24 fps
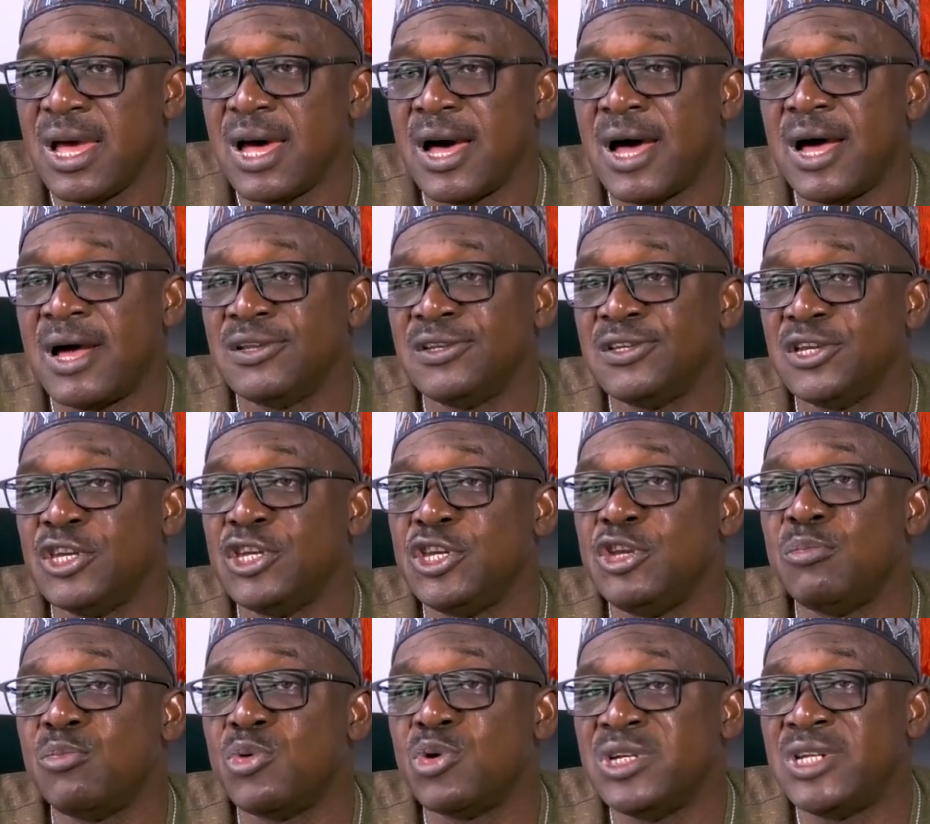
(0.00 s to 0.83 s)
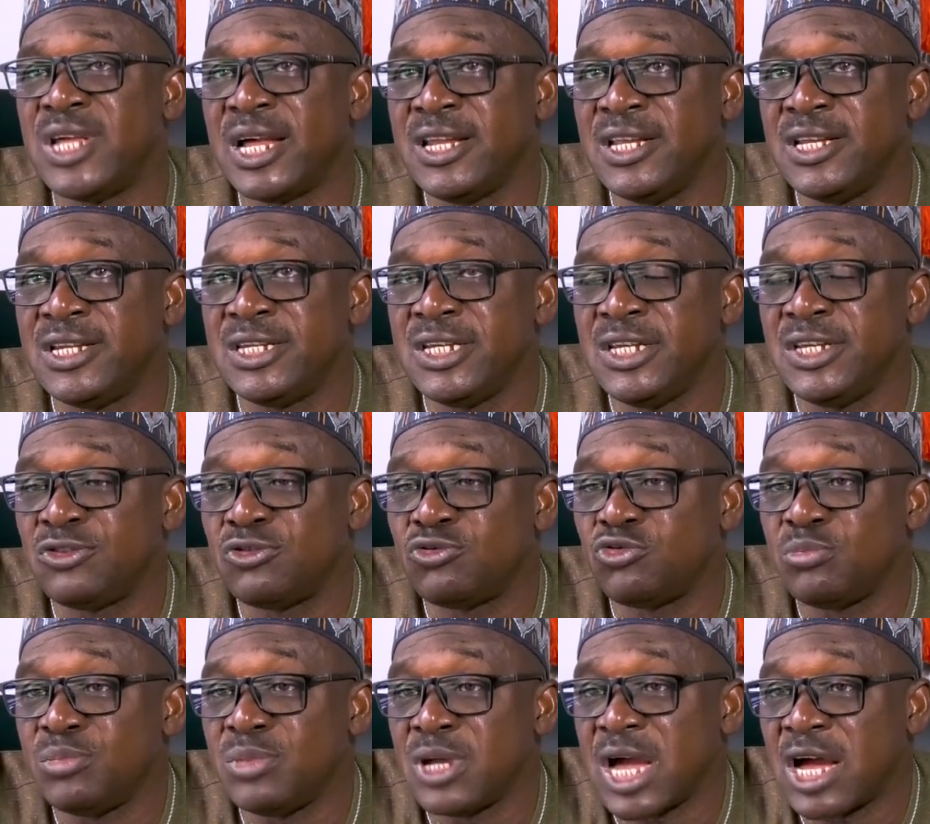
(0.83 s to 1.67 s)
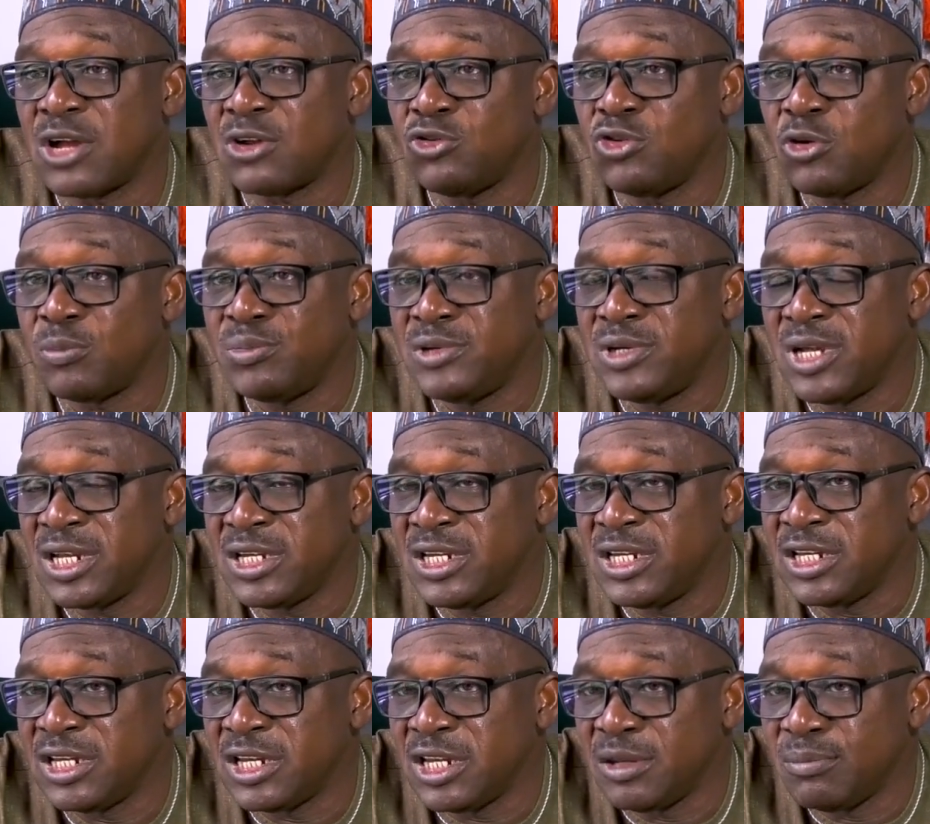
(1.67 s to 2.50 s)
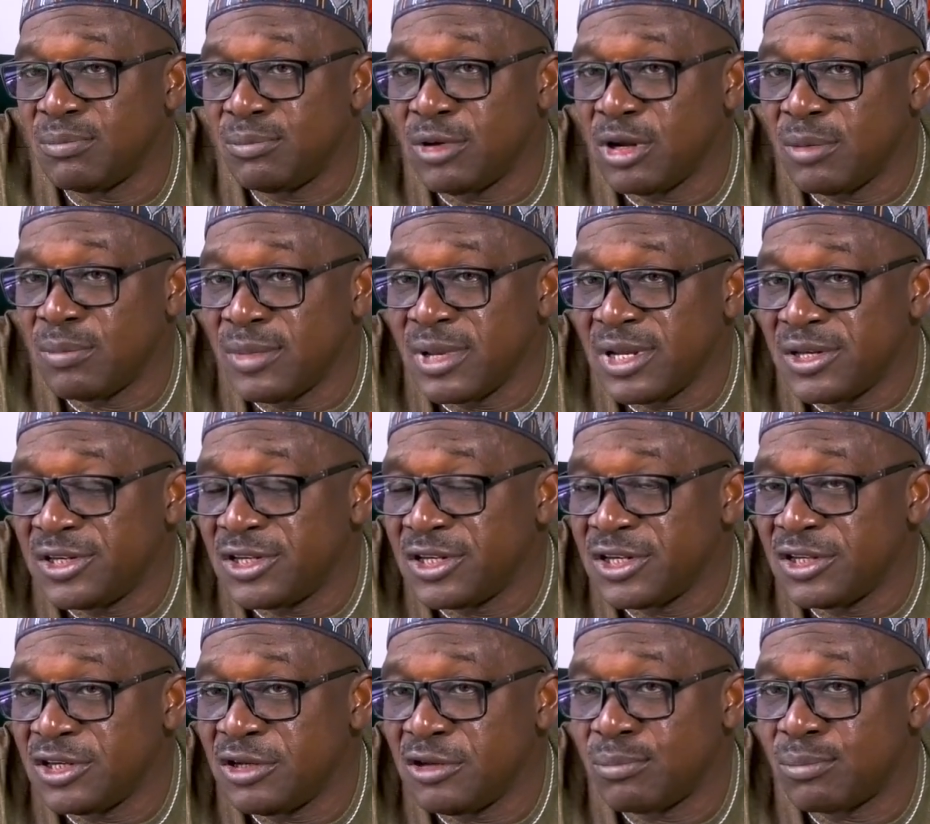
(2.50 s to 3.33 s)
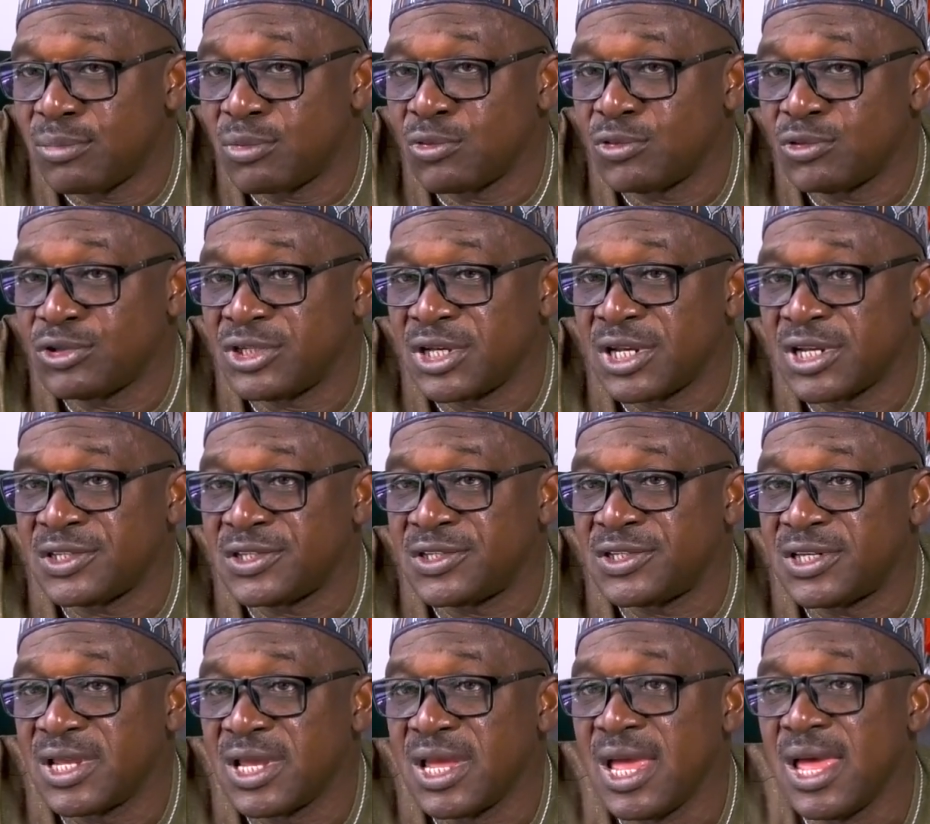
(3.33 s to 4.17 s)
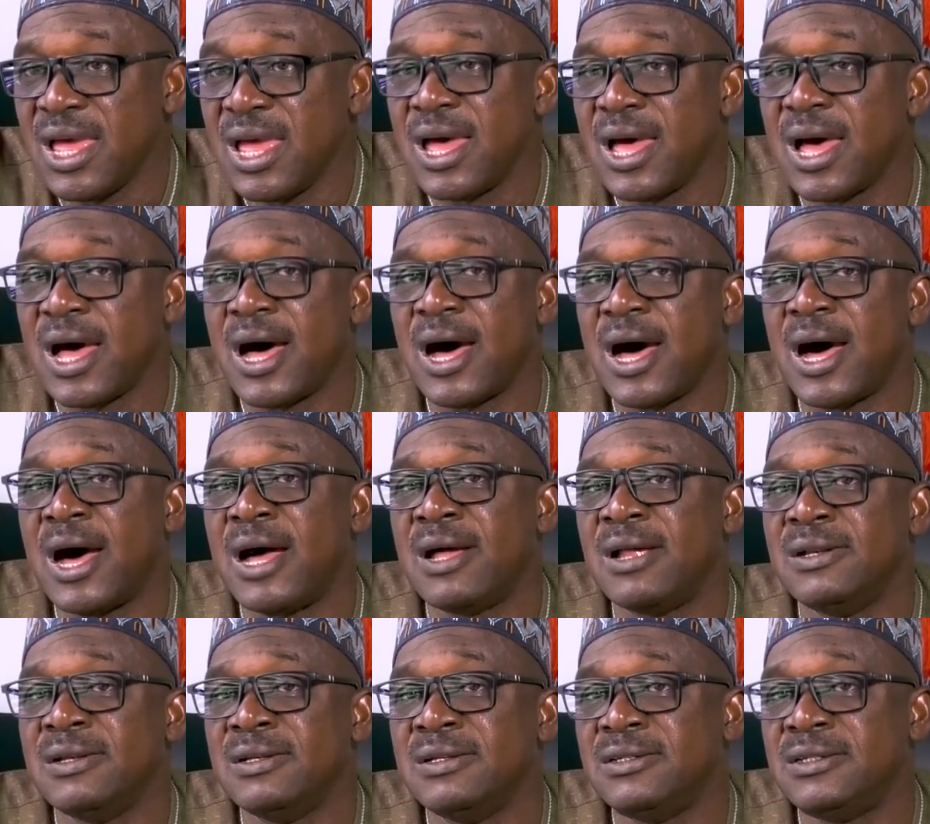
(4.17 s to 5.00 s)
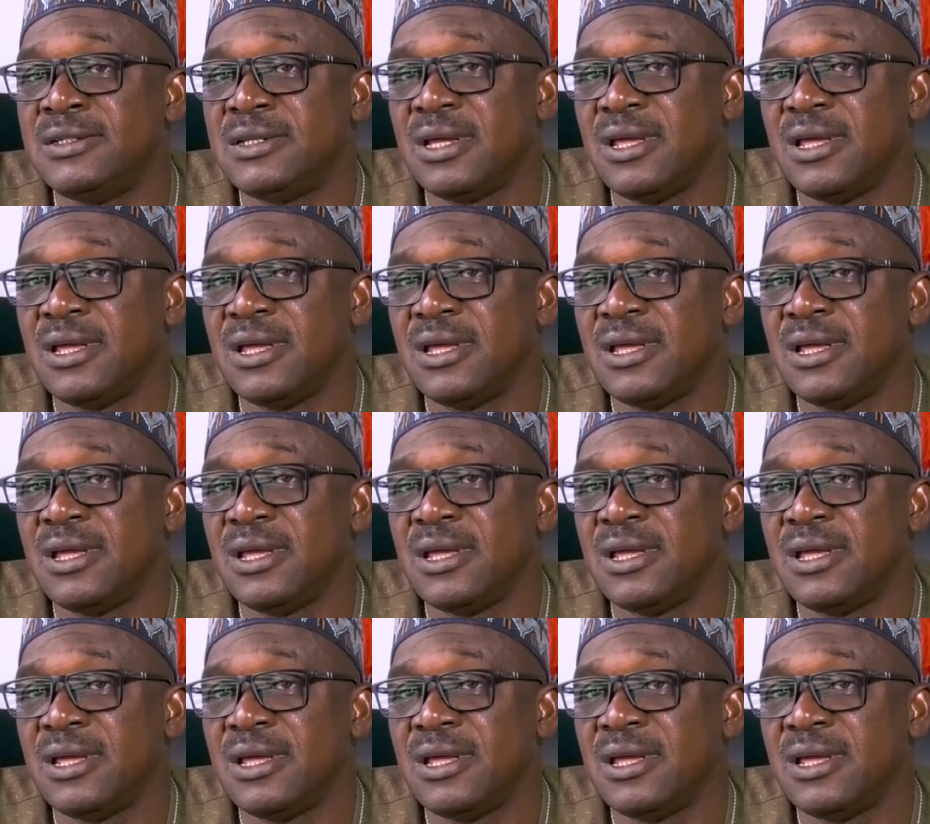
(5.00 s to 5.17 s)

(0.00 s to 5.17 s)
and the modalities to be adopted in implementing the projects. And